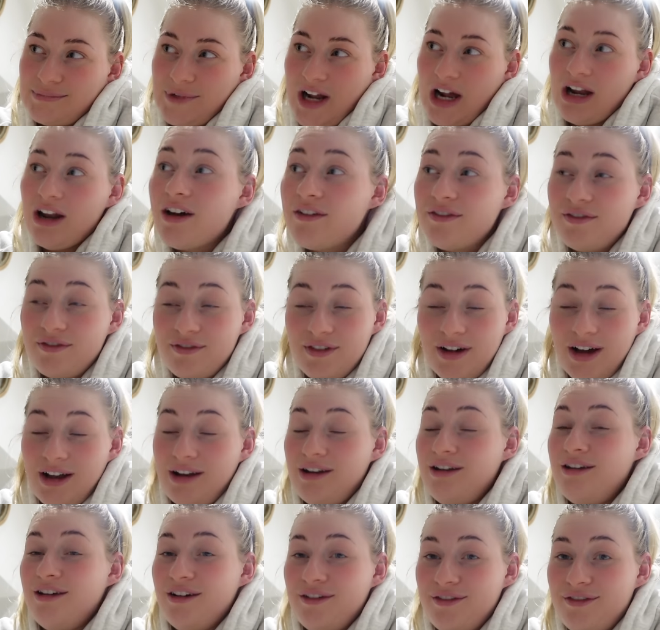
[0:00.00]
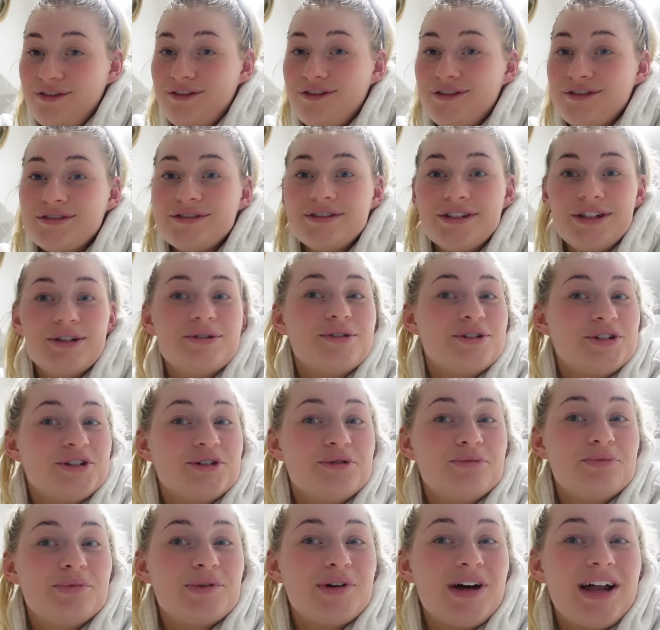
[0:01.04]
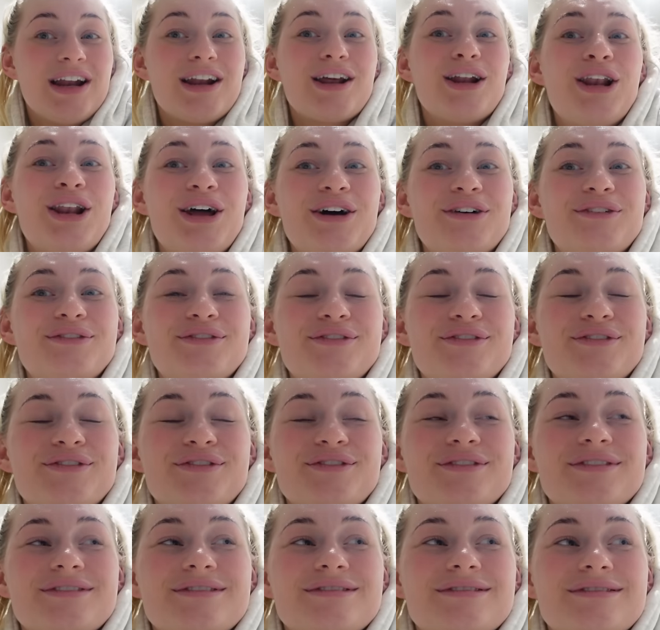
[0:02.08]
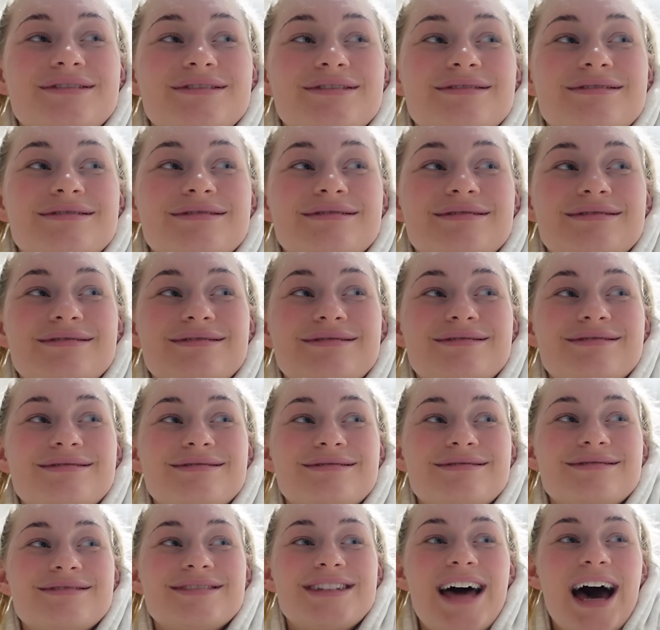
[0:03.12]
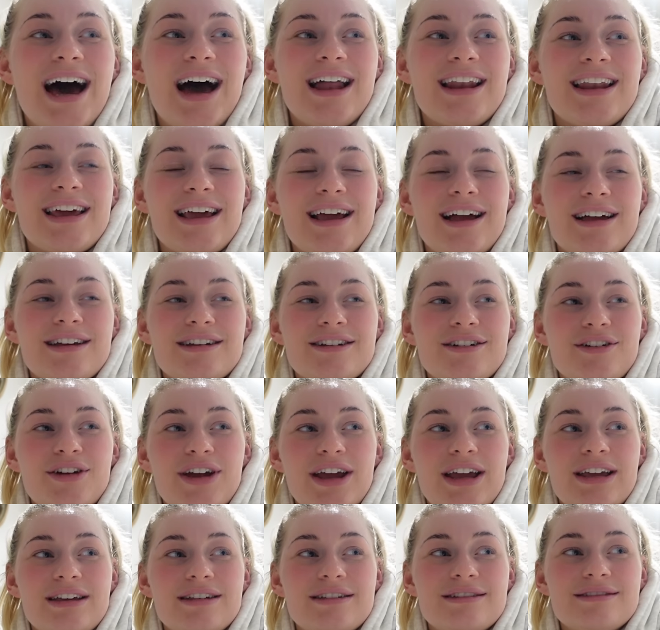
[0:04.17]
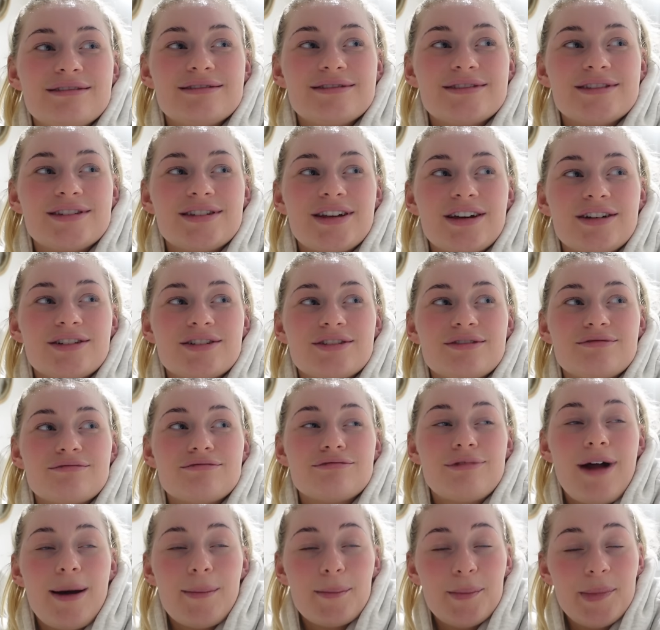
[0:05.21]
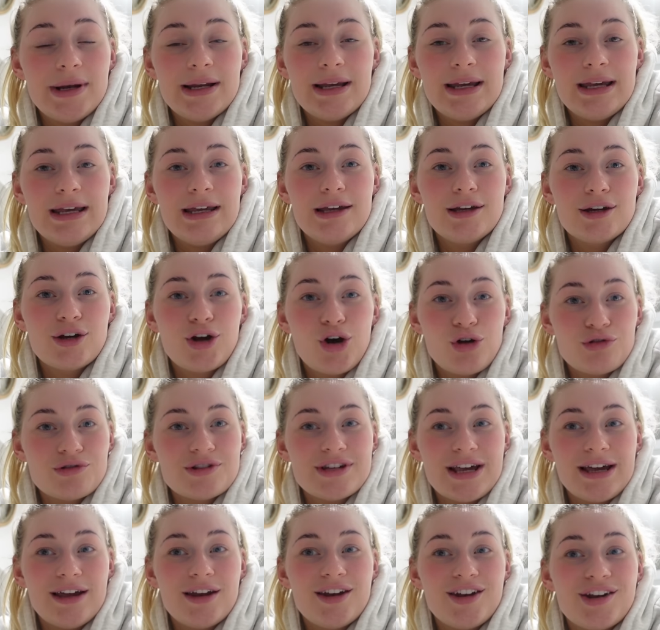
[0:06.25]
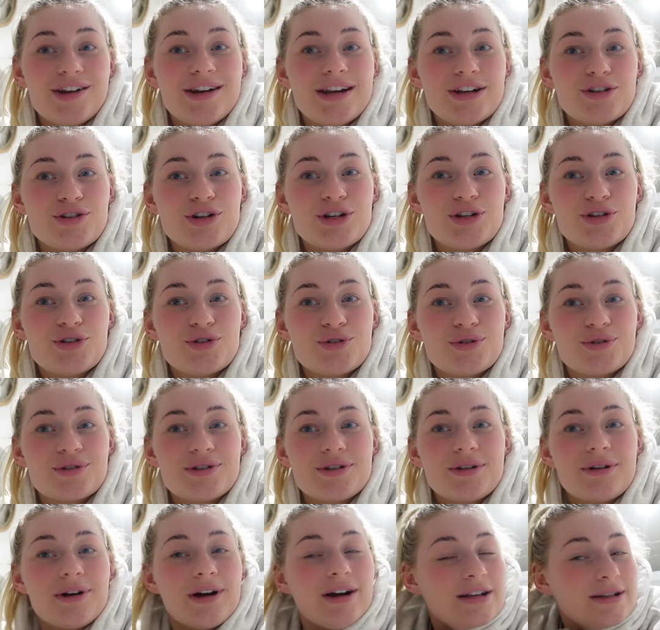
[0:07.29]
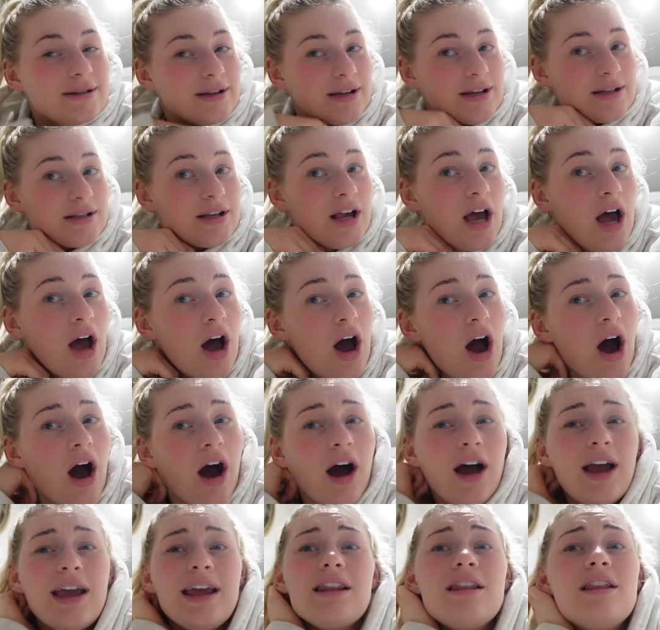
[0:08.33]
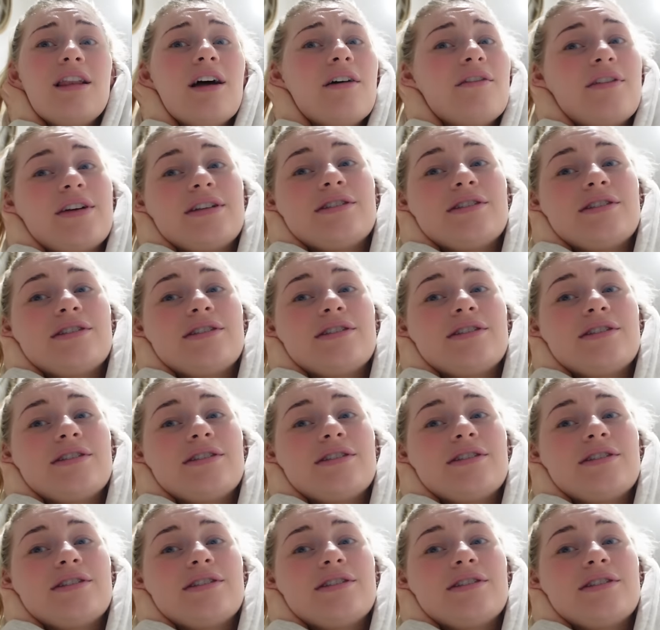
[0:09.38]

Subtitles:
I love YouTube, and I love that like I can create such rambly content and literally just talk to you guys, because I love